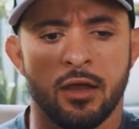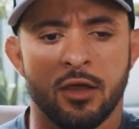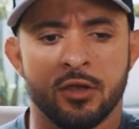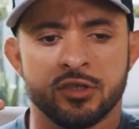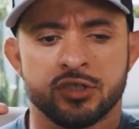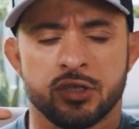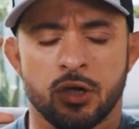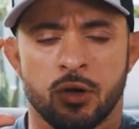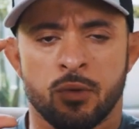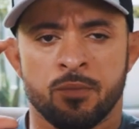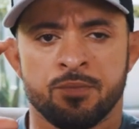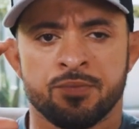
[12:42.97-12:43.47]

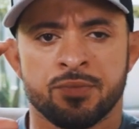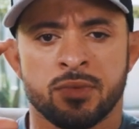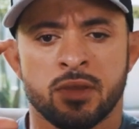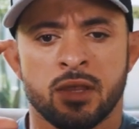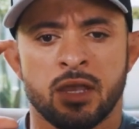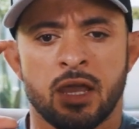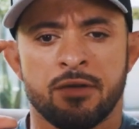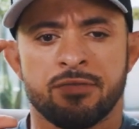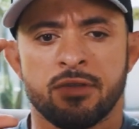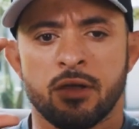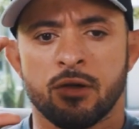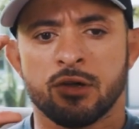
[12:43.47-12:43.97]
So
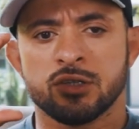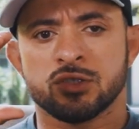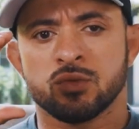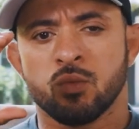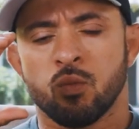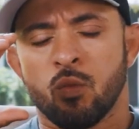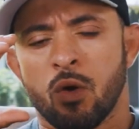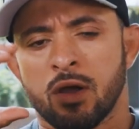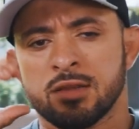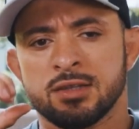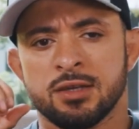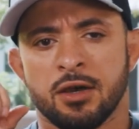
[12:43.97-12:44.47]
if there is
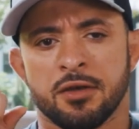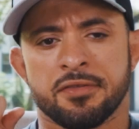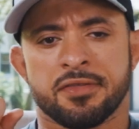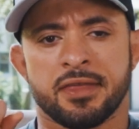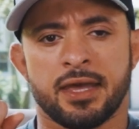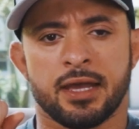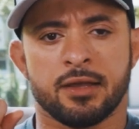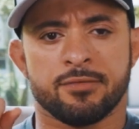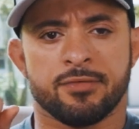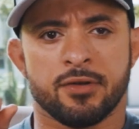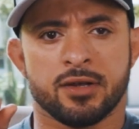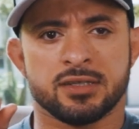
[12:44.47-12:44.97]
one little
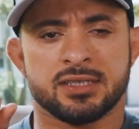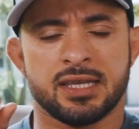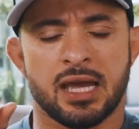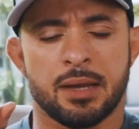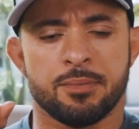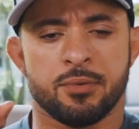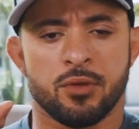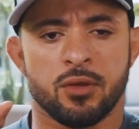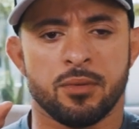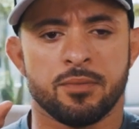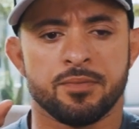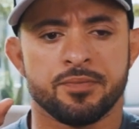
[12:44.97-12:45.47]
thing, for
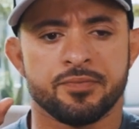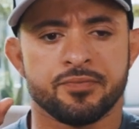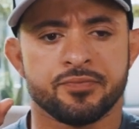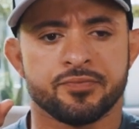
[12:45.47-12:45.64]
example,